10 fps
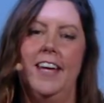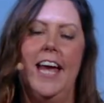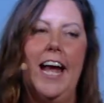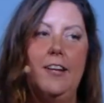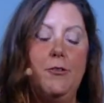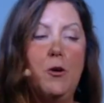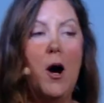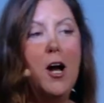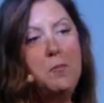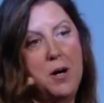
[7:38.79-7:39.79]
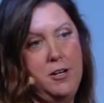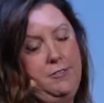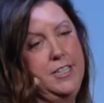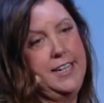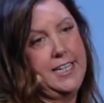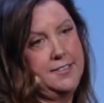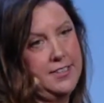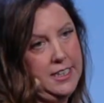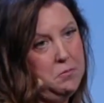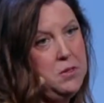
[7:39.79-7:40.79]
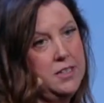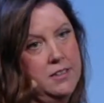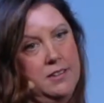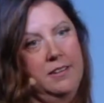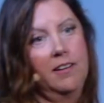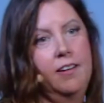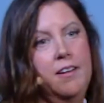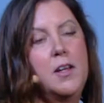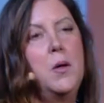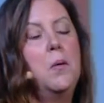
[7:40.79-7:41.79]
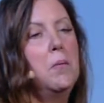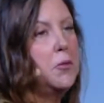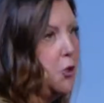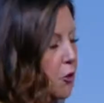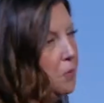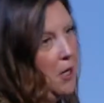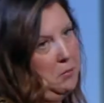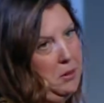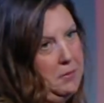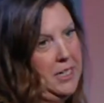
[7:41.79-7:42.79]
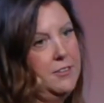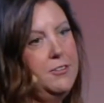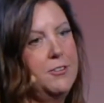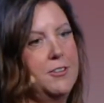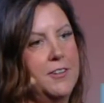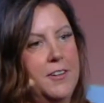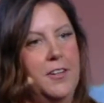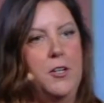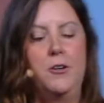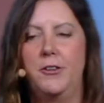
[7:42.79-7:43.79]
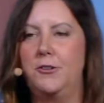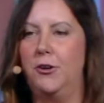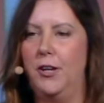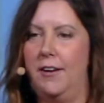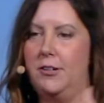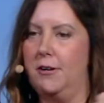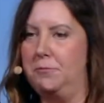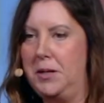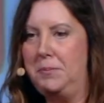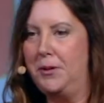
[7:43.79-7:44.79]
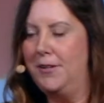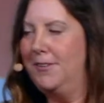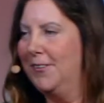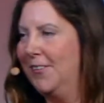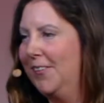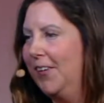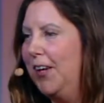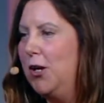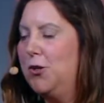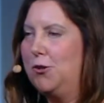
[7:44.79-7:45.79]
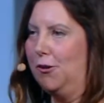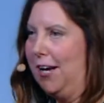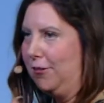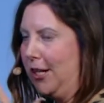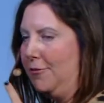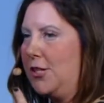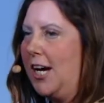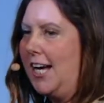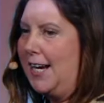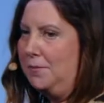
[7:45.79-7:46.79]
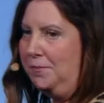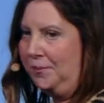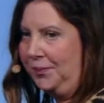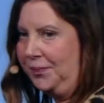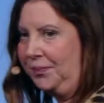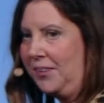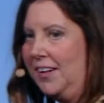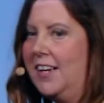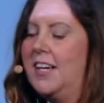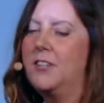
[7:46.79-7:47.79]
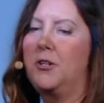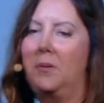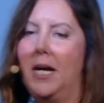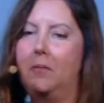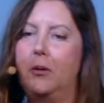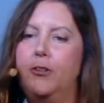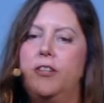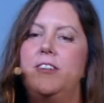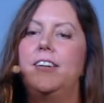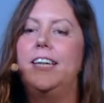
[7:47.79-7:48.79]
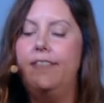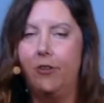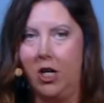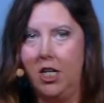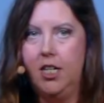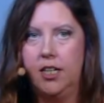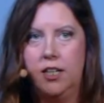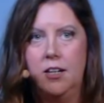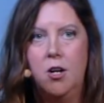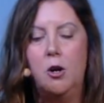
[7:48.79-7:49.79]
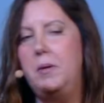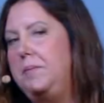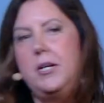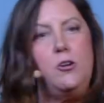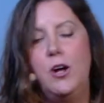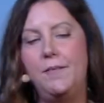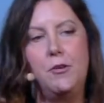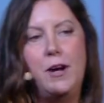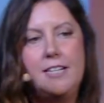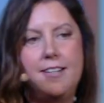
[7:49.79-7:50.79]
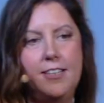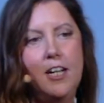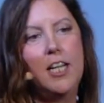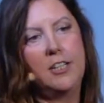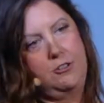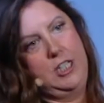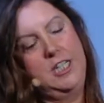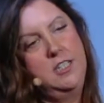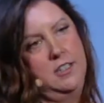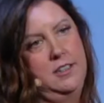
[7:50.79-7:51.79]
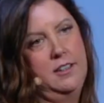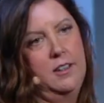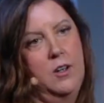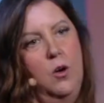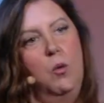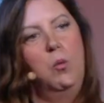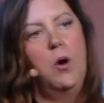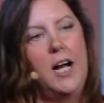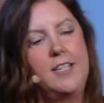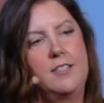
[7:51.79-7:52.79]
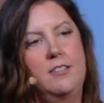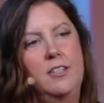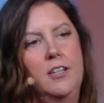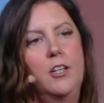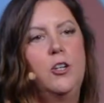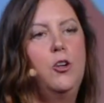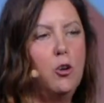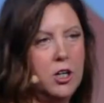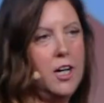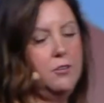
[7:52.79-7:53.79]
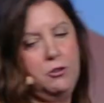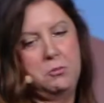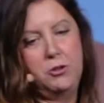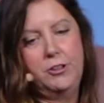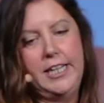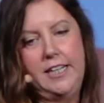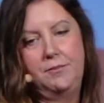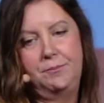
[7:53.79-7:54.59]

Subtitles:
And if you are part of a data team, your problem is you either don't have enough people, you don't have enough time to be able to deliver, or maybe you don't have the right technology, what your customers need.